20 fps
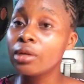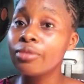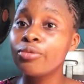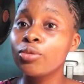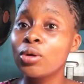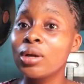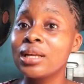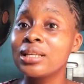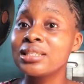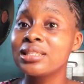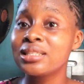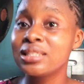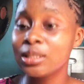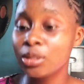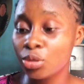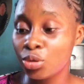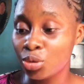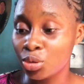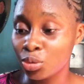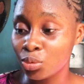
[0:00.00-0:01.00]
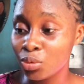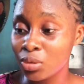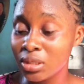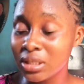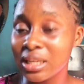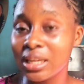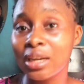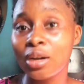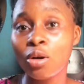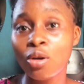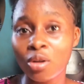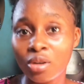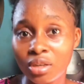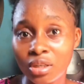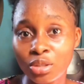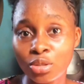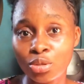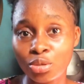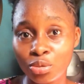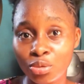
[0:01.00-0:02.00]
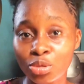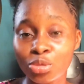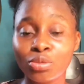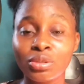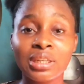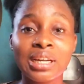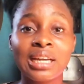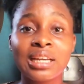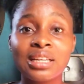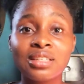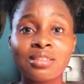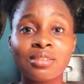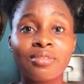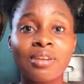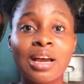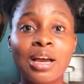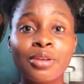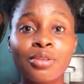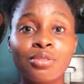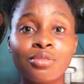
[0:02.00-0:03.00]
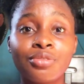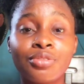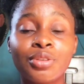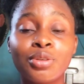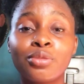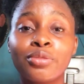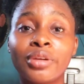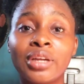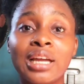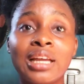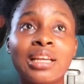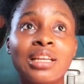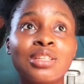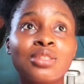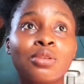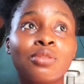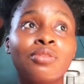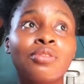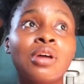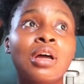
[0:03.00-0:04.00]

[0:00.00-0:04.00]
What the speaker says: if you can see truth and call it truth regardless of how you feel, regardless of